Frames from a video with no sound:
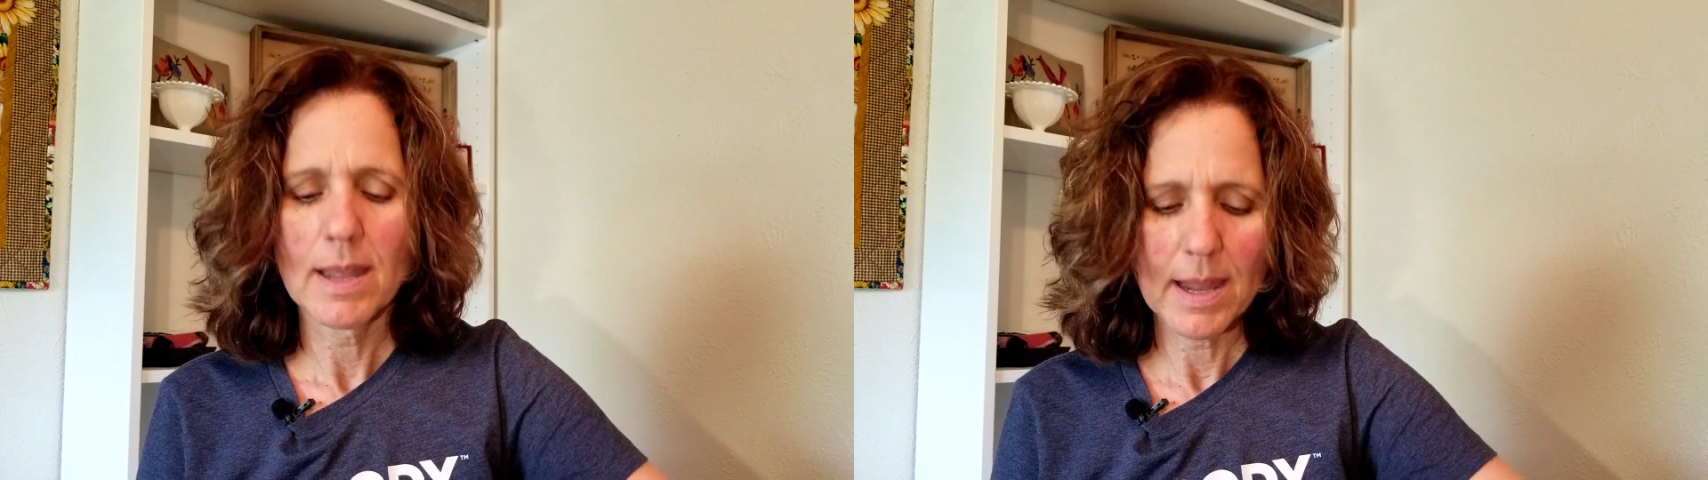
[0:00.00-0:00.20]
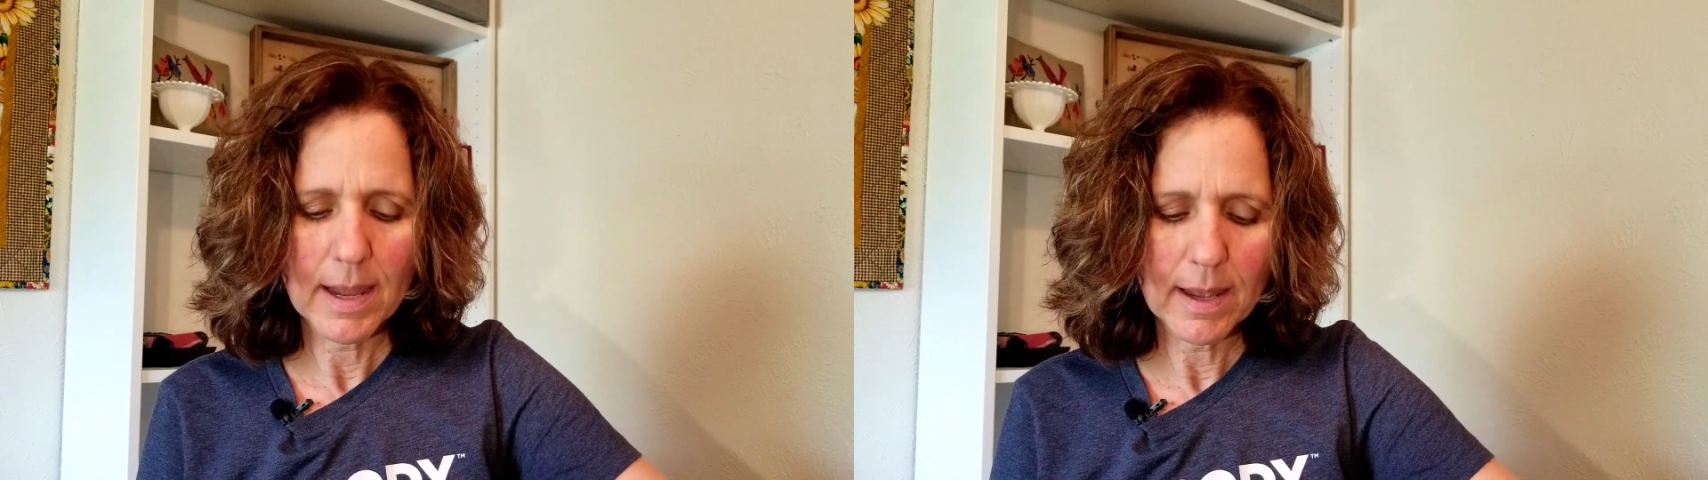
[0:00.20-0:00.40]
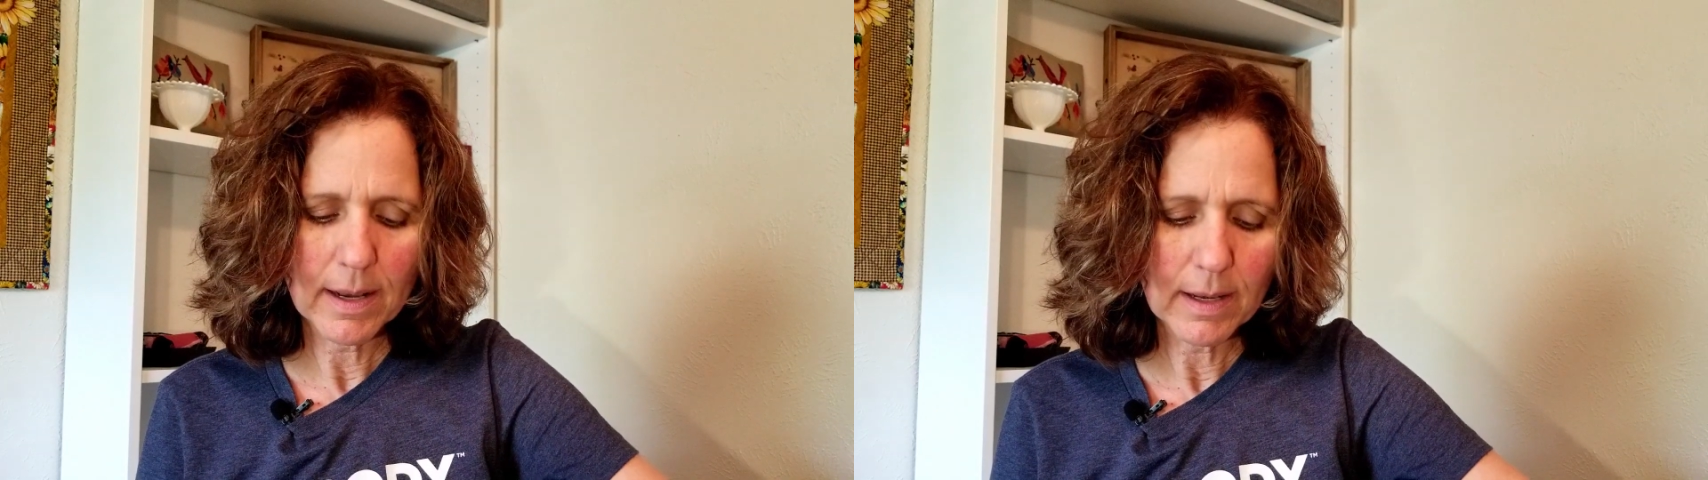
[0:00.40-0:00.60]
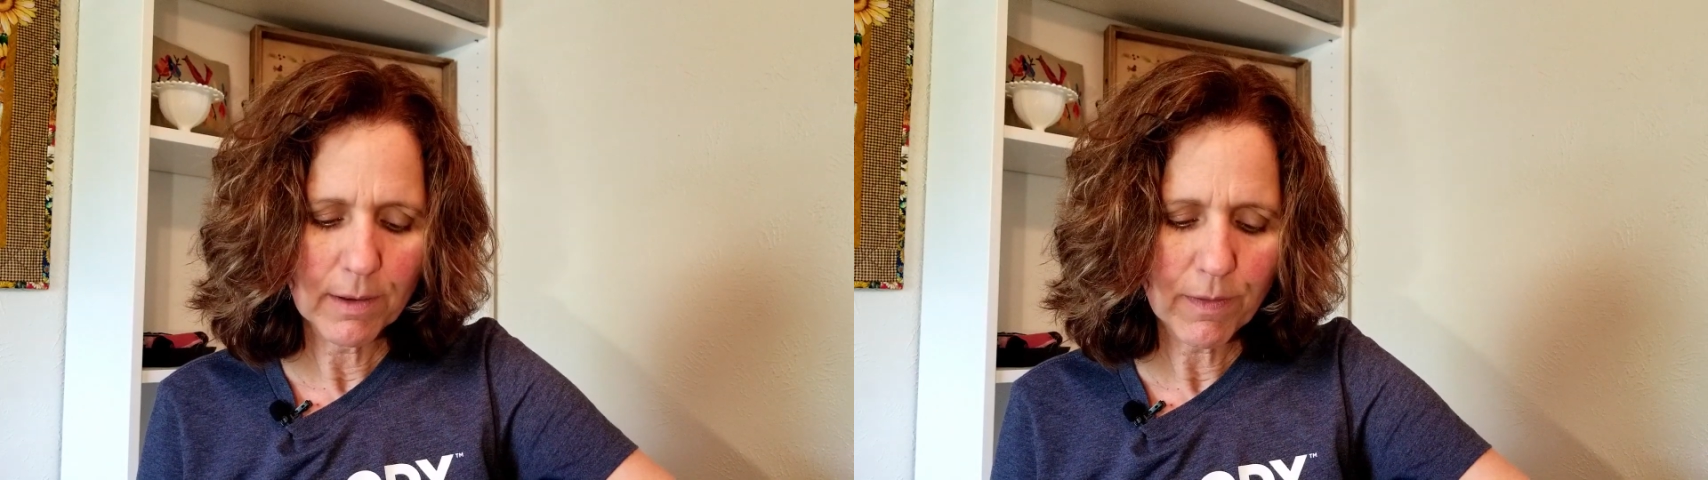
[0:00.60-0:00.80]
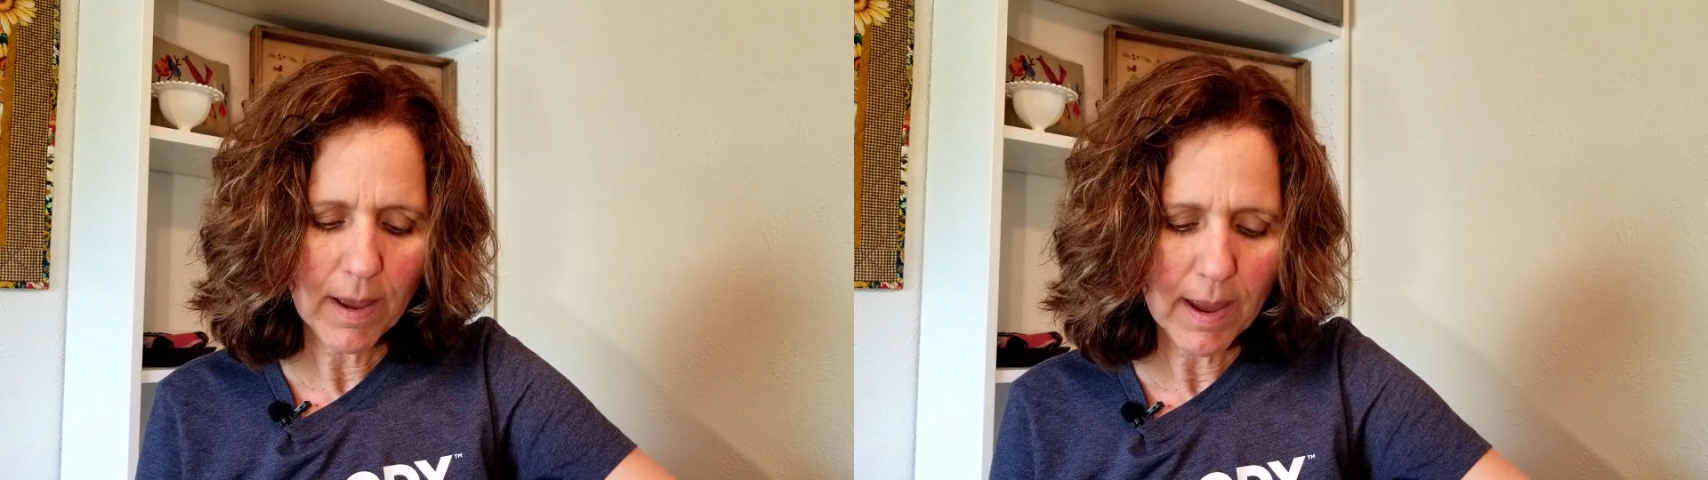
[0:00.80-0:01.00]
And
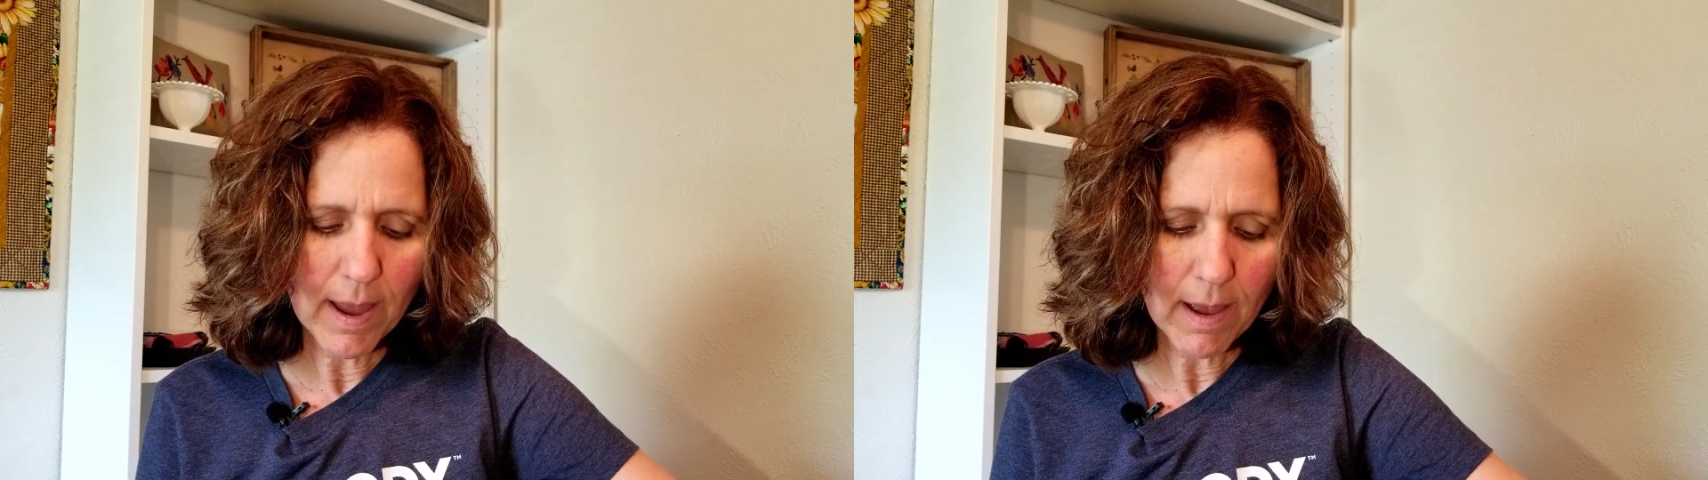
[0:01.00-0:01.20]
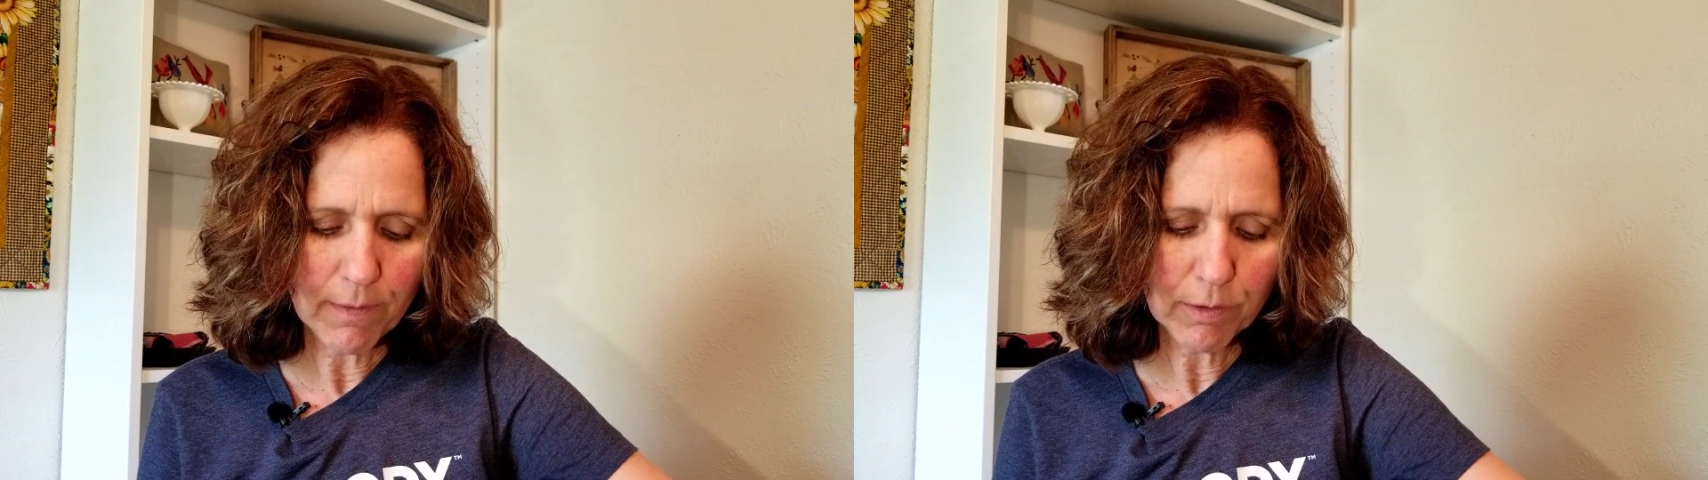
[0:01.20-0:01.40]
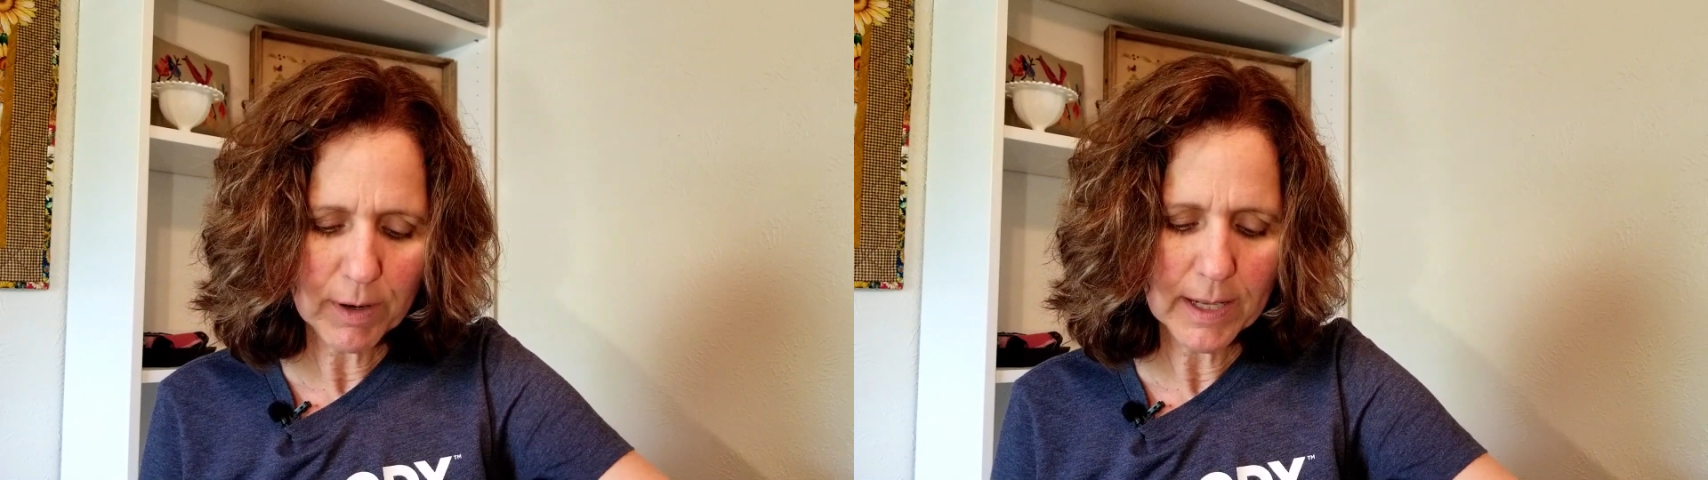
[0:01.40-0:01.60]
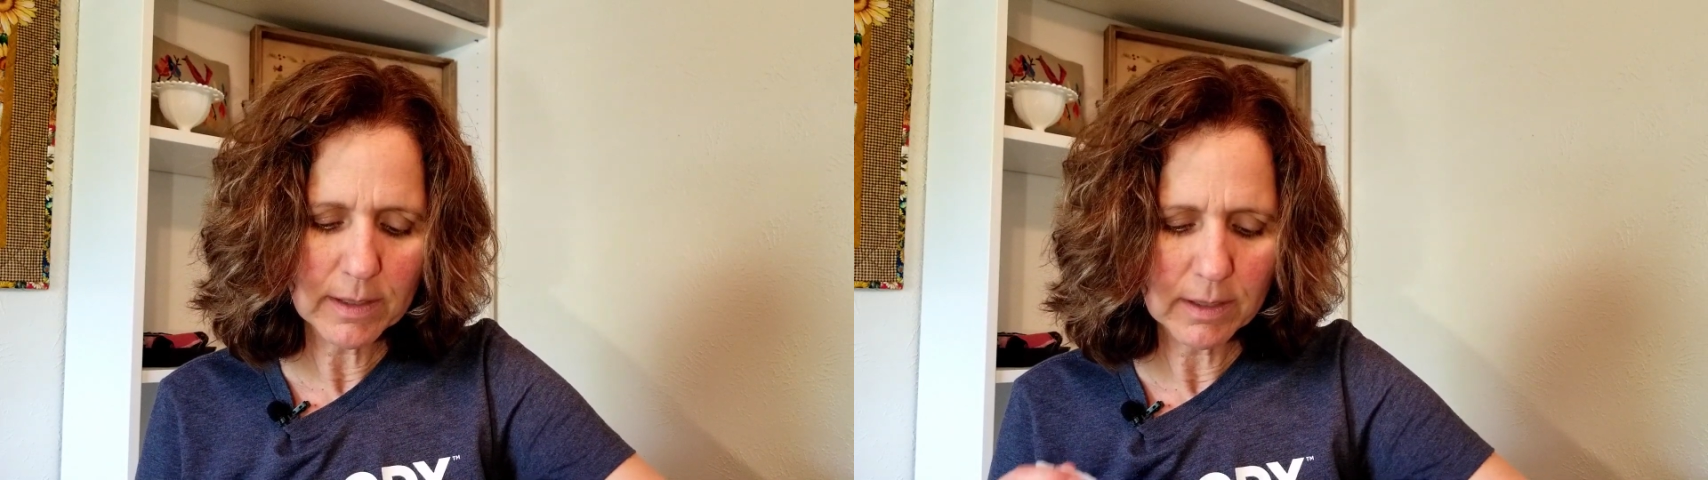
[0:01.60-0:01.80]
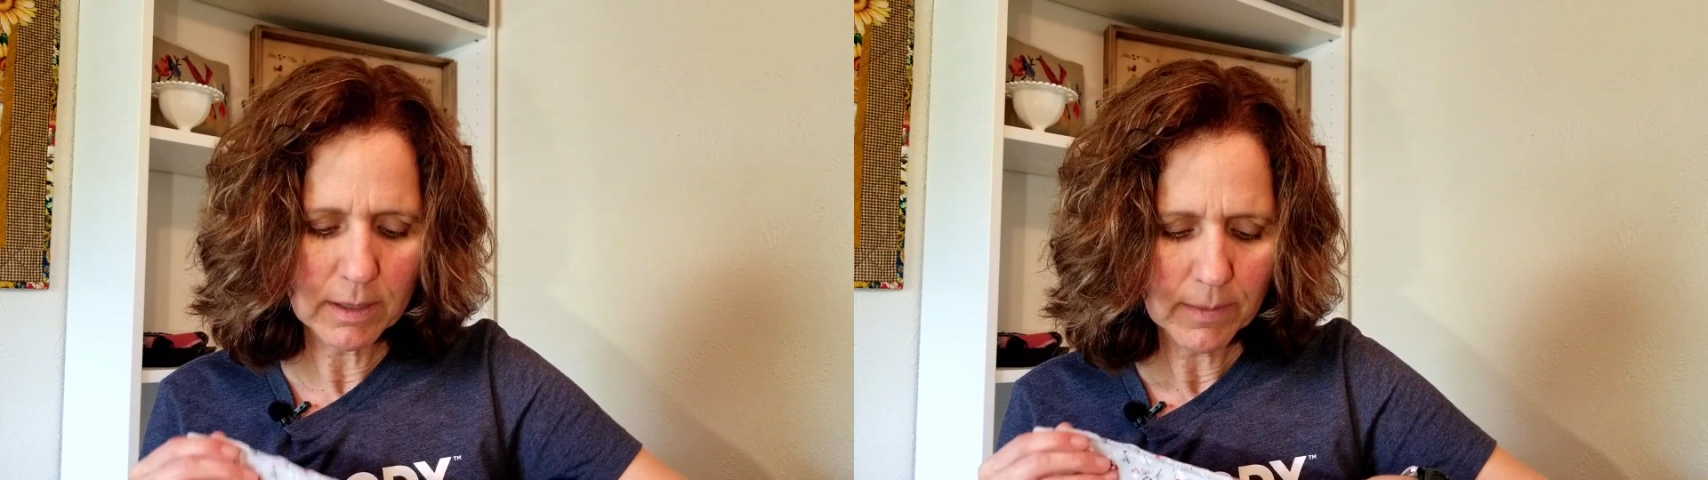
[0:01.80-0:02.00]
if I have threads